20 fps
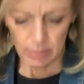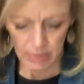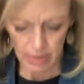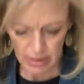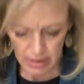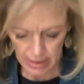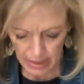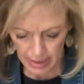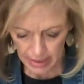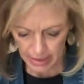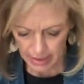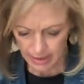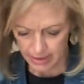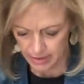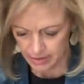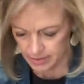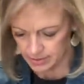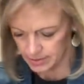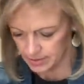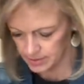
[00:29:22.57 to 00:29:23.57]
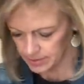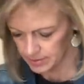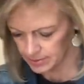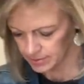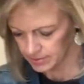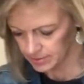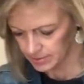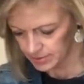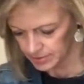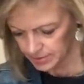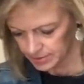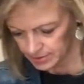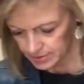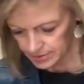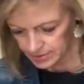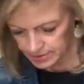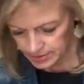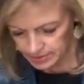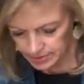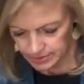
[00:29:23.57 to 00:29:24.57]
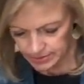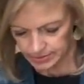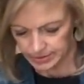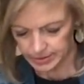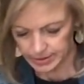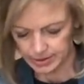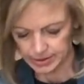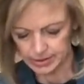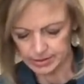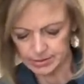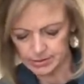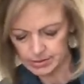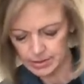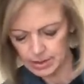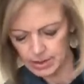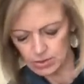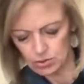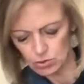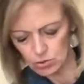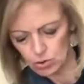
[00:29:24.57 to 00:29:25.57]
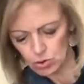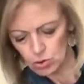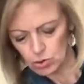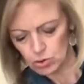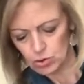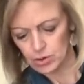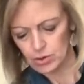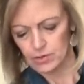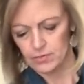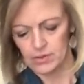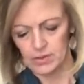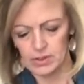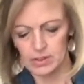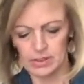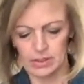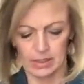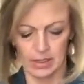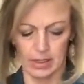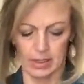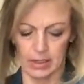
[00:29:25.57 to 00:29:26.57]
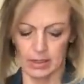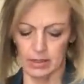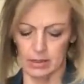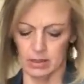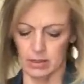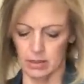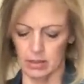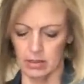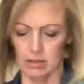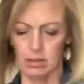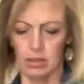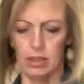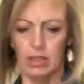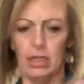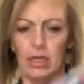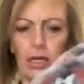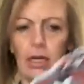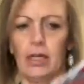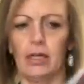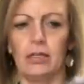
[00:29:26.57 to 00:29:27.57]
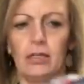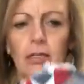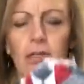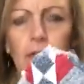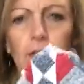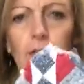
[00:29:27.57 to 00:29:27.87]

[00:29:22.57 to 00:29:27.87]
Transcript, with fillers: me sad. Yeah, got a whole corner of this side. Look at that.